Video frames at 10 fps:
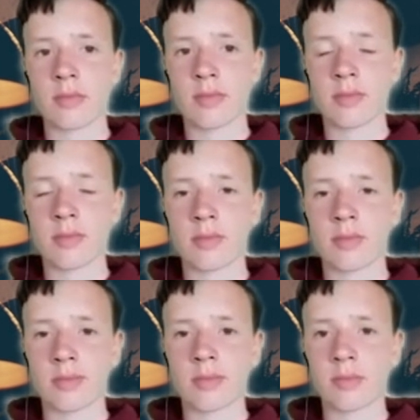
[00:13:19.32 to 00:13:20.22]

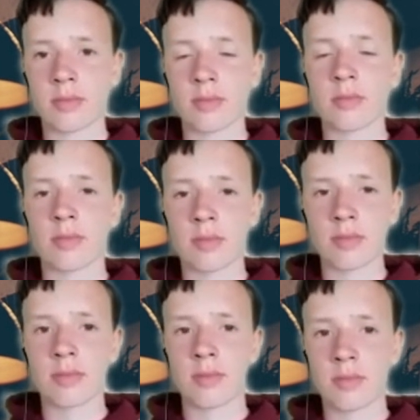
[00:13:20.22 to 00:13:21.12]

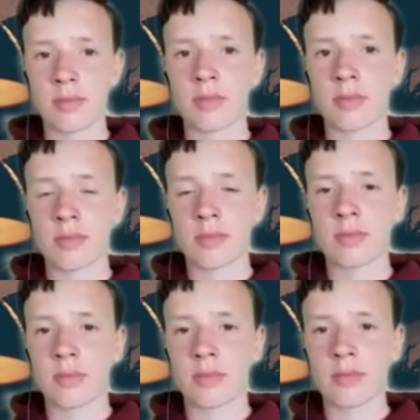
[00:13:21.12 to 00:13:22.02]

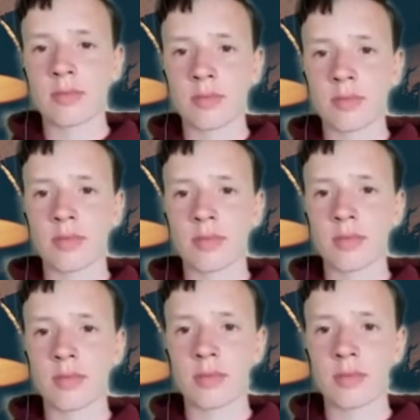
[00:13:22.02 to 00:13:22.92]

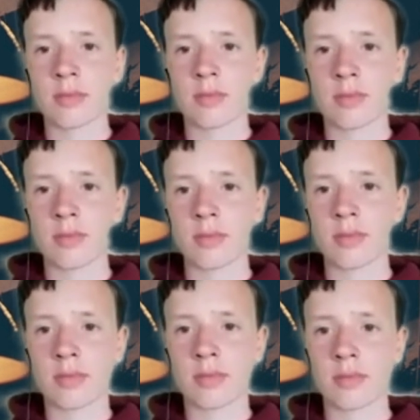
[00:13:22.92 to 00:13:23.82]

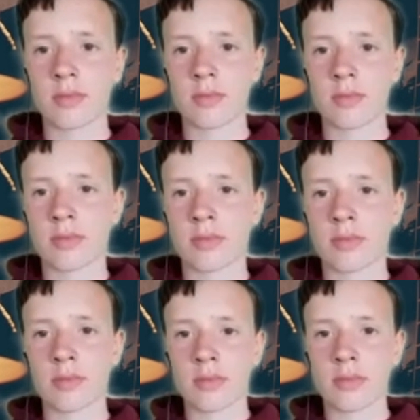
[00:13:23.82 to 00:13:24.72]

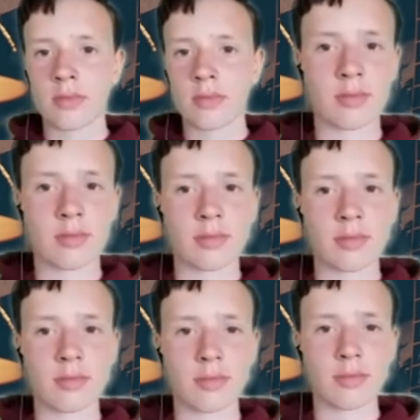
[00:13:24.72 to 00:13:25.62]

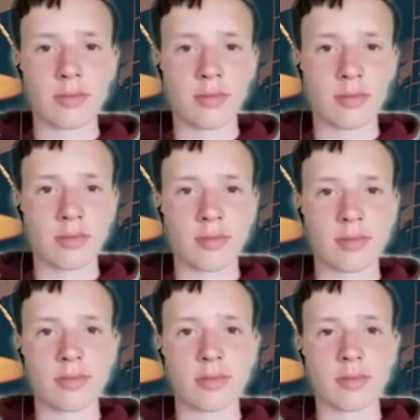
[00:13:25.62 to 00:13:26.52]

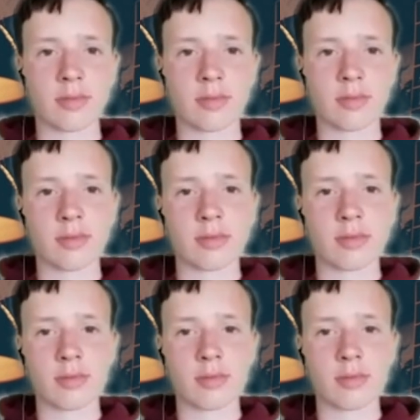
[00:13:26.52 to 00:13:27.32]
(not speaking)